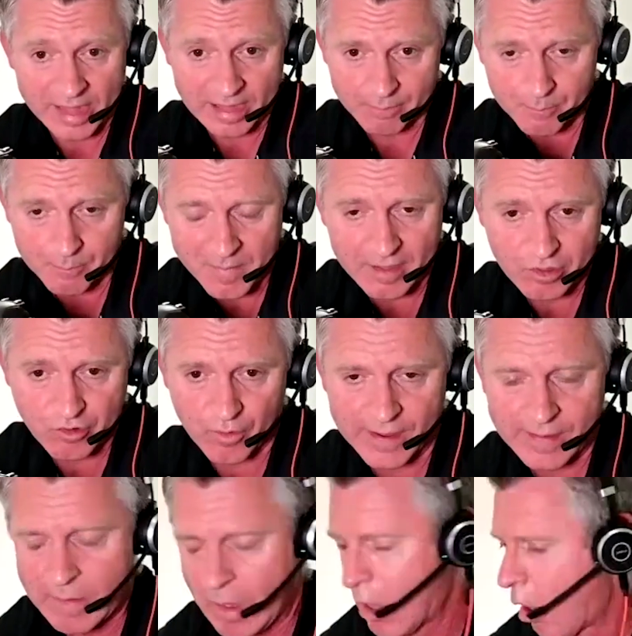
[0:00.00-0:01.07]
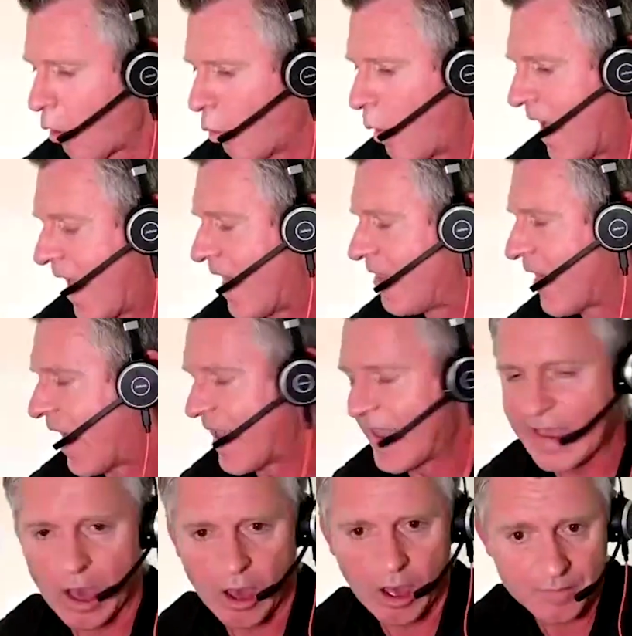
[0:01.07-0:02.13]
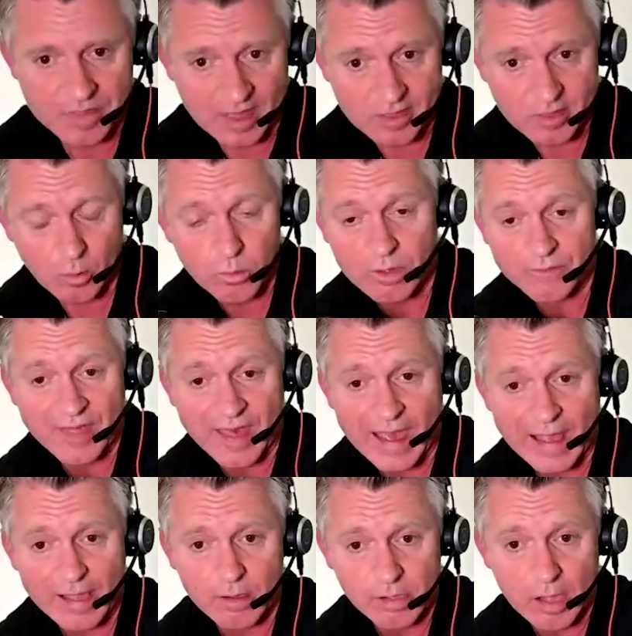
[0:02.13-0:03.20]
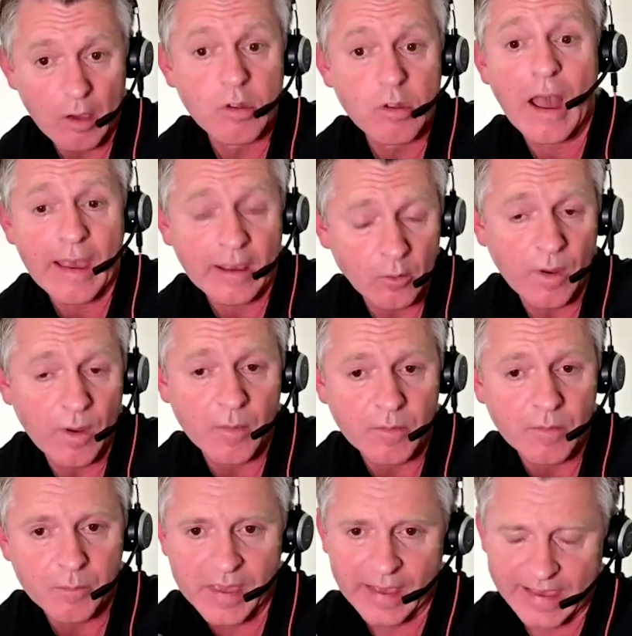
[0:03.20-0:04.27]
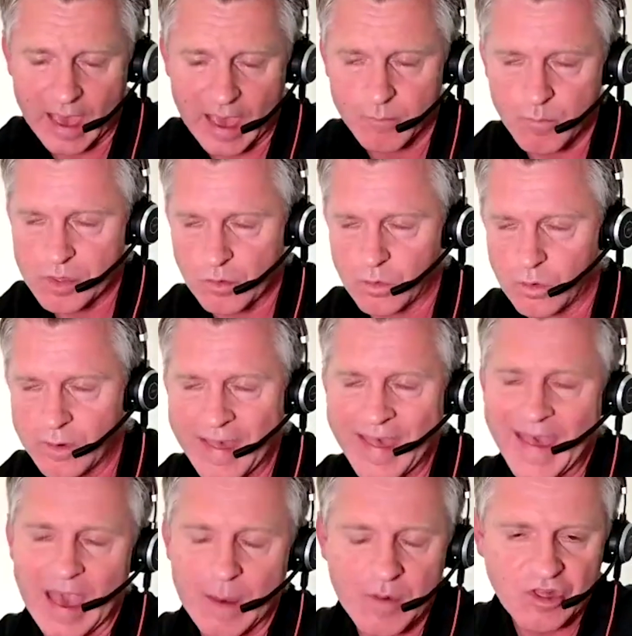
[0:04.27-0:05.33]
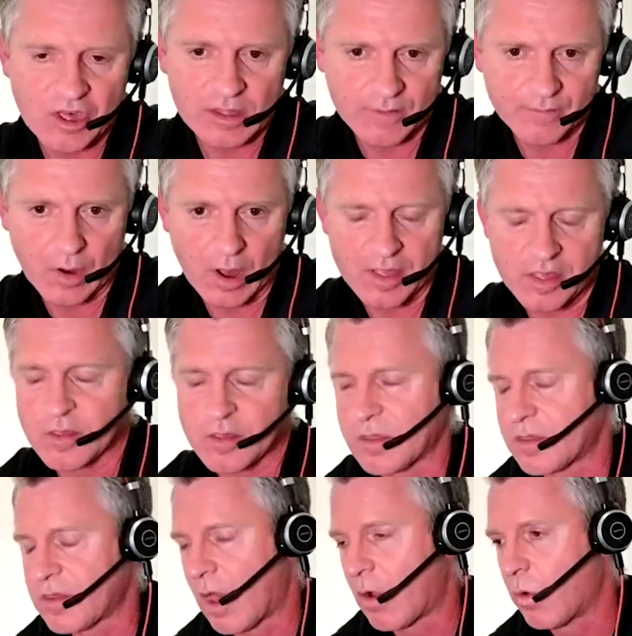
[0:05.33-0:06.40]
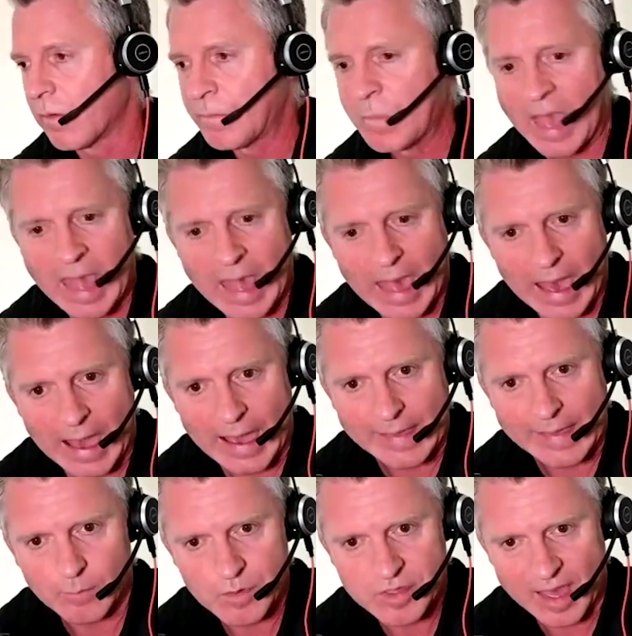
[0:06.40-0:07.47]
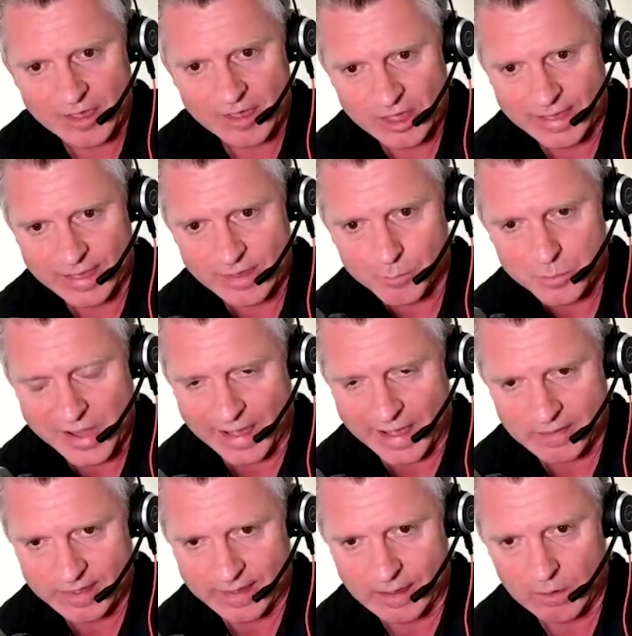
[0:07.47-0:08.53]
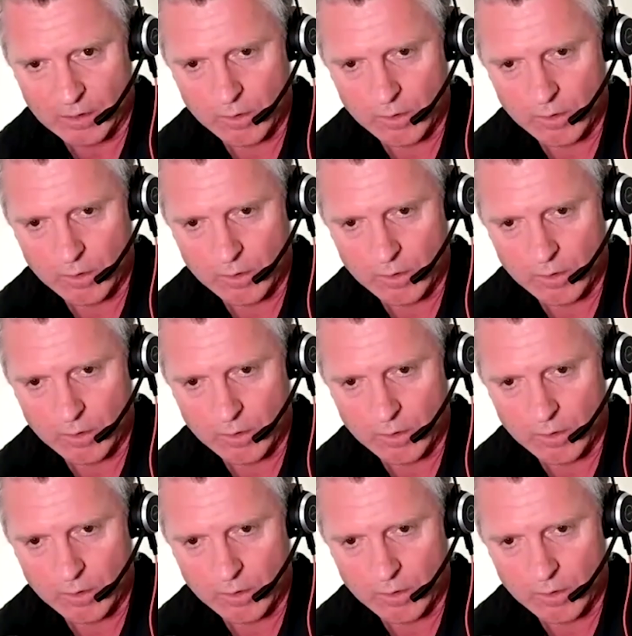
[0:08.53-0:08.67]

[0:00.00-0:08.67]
military, where they test all of their low light equipment, be it cameras or imaging devices and so on. And it was actually in a blacked out